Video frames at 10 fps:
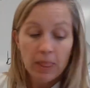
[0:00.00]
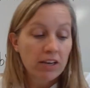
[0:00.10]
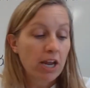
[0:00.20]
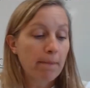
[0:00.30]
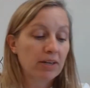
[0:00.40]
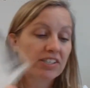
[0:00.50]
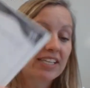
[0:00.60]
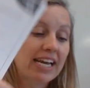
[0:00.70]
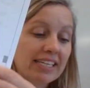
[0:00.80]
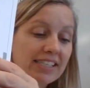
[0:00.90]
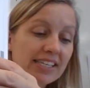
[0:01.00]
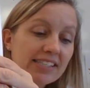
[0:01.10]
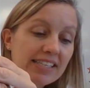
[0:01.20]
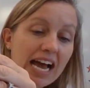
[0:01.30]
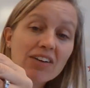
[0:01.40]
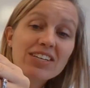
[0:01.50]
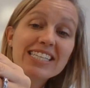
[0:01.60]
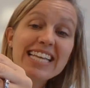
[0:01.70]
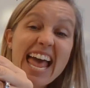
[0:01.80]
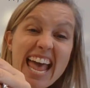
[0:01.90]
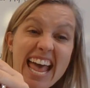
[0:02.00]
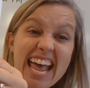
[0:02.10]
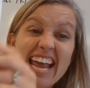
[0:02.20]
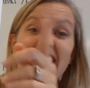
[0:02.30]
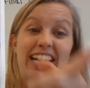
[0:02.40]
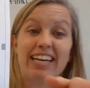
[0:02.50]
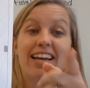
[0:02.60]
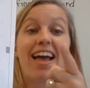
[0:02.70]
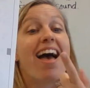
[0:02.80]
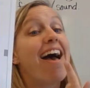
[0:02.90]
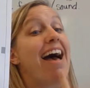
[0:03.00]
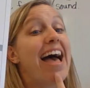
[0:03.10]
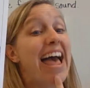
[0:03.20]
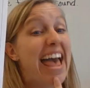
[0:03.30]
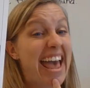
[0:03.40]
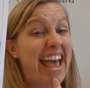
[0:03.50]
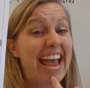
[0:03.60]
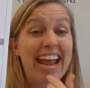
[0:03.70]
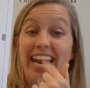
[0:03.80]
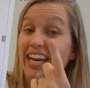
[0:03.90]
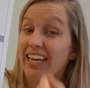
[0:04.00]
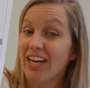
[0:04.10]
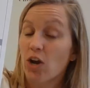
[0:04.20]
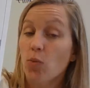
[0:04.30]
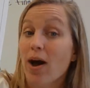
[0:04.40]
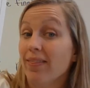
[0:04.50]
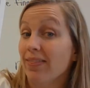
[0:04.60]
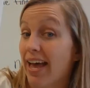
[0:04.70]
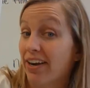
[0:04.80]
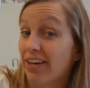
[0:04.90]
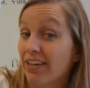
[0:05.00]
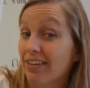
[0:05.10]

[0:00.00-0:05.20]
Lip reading: Number 6, the sound is A. A. What letter?